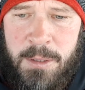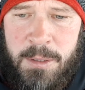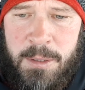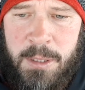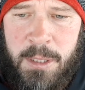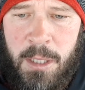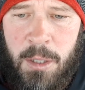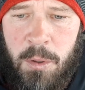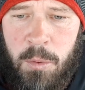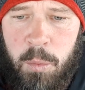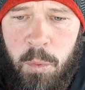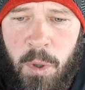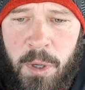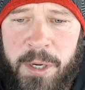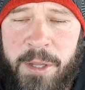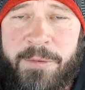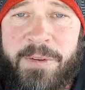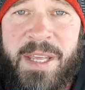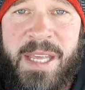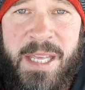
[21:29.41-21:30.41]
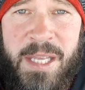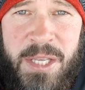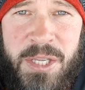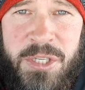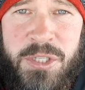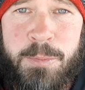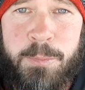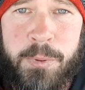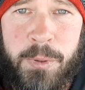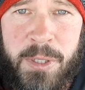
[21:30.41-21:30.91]
you know, one of
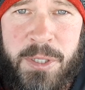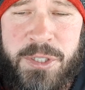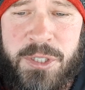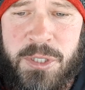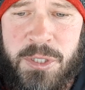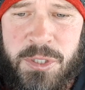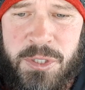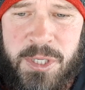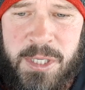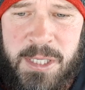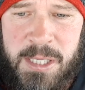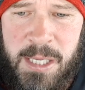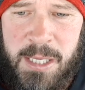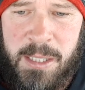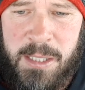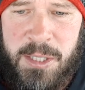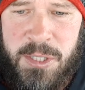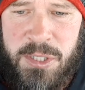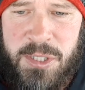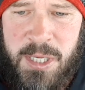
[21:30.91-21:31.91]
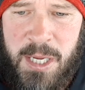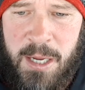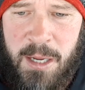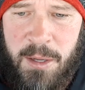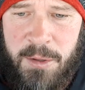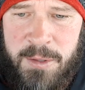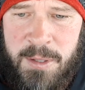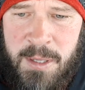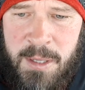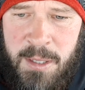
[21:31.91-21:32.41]
his princes, the king of the
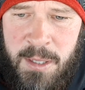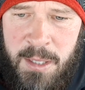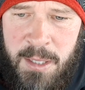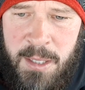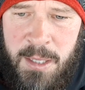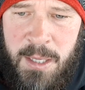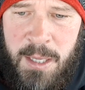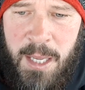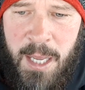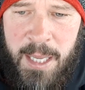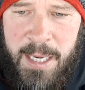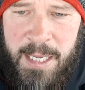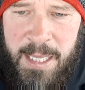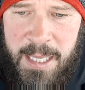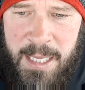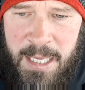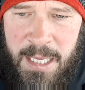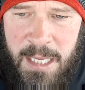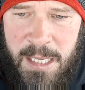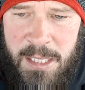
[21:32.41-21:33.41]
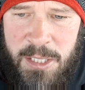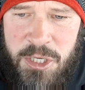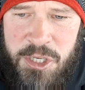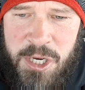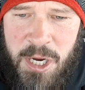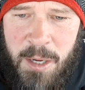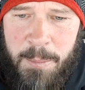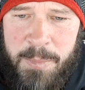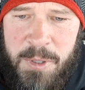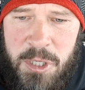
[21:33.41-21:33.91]
south, and he
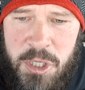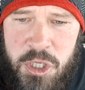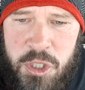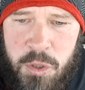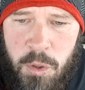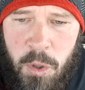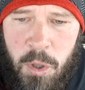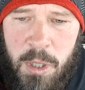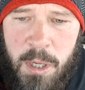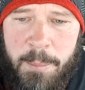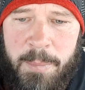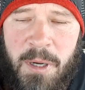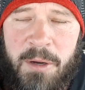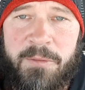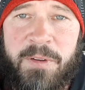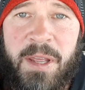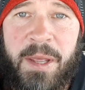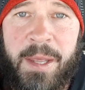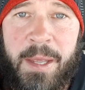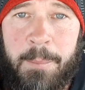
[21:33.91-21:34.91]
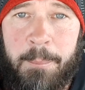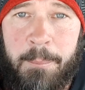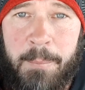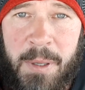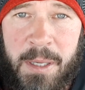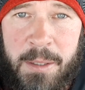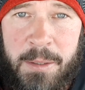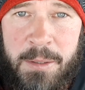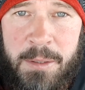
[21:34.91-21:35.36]
shall be strong above him.